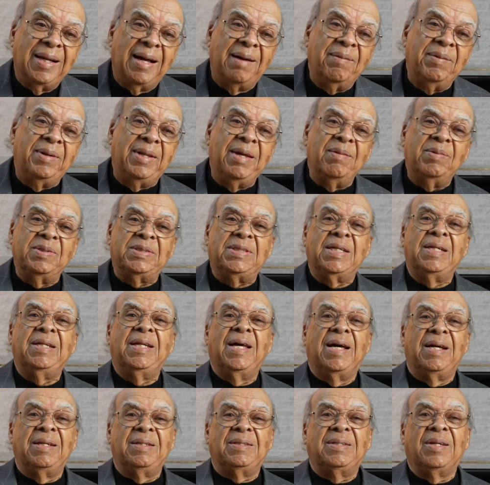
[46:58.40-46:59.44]
I mean, they were sitting
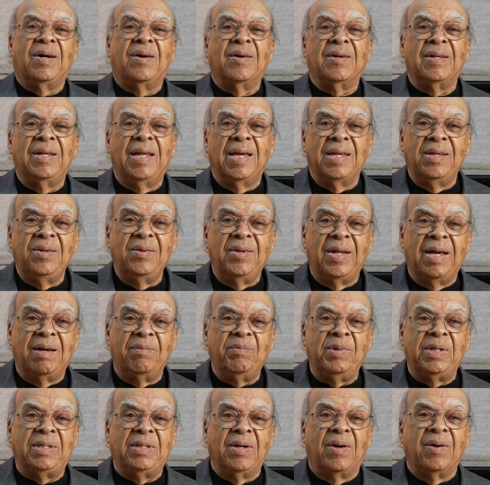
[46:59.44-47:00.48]
down talking like you and I
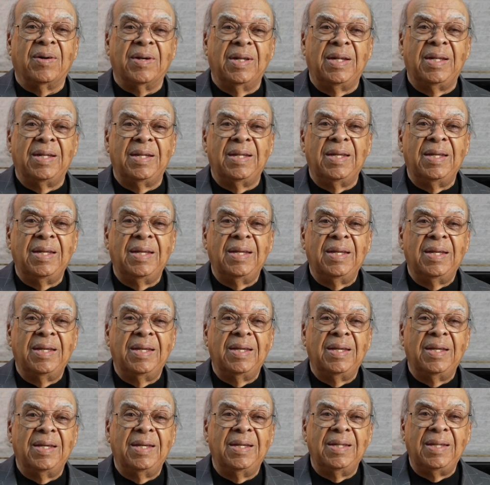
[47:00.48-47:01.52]
be talking. Yeah, and they had their
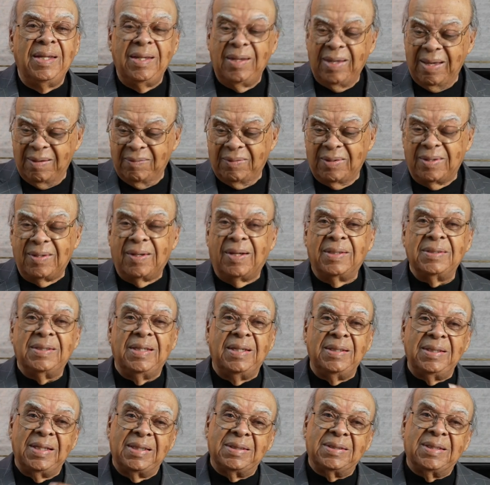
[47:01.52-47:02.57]
horns. And they have the horns. And
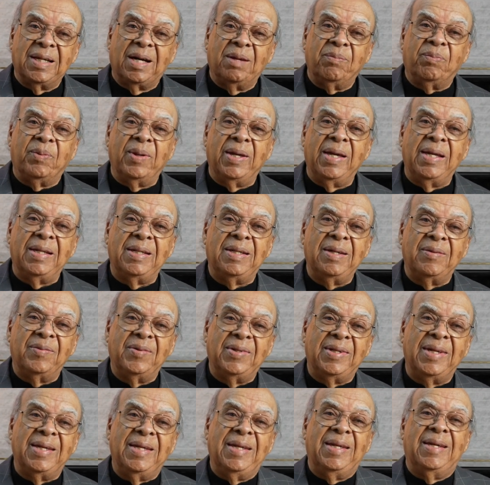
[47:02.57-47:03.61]
they just start playing
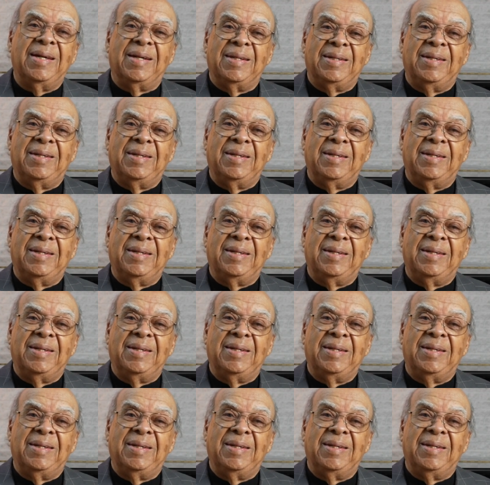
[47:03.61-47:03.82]
different, things. yeah,